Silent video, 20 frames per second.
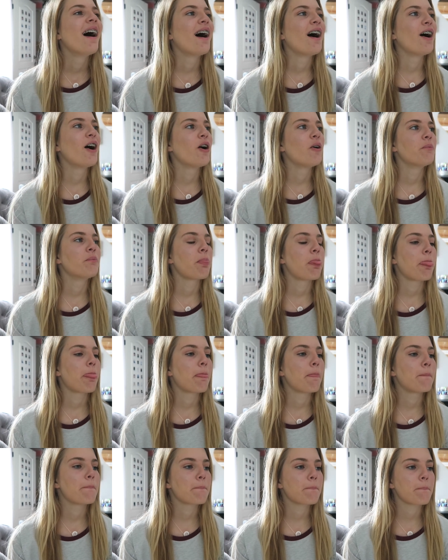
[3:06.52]
Um,
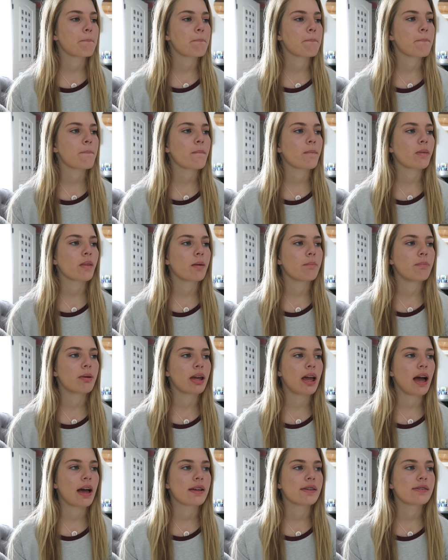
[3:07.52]

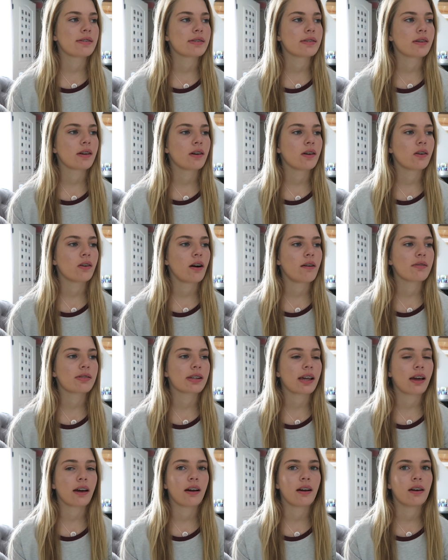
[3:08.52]
but yeah, so I was like,